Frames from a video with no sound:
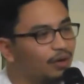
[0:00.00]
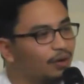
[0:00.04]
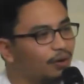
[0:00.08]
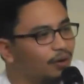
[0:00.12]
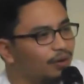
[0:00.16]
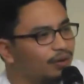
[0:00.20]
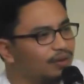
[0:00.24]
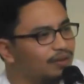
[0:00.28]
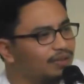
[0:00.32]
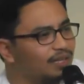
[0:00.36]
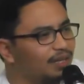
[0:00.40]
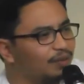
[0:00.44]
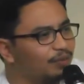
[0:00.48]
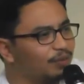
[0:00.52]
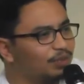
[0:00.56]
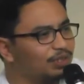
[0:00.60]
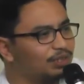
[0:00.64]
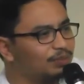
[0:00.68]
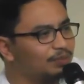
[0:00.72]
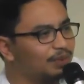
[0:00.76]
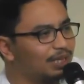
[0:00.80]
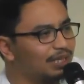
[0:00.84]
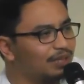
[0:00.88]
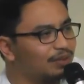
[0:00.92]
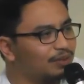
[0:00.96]
oh, Islam was
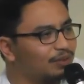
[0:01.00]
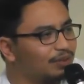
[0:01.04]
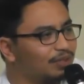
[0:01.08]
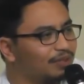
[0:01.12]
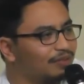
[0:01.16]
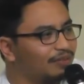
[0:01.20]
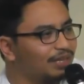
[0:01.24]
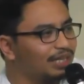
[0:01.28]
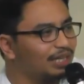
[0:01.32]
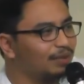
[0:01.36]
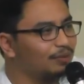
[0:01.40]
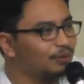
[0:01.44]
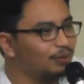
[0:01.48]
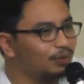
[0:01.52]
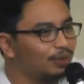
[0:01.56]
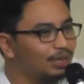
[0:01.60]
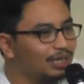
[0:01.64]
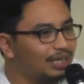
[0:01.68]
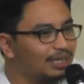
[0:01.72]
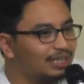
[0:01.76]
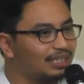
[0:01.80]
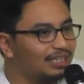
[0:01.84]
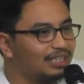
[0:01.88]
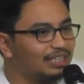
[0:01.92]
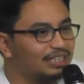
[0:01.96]
spread through the wayang
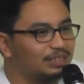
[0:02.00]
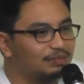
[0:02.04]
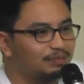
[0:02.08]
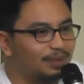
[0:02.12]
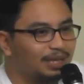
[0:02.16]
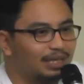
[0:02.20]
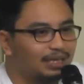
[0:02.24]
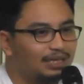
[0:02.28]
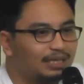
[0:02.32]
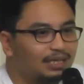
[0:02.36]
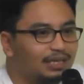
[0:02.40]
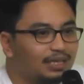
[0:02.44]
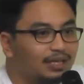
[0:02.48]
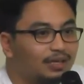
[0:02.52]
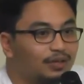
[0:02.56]
kulit in this part,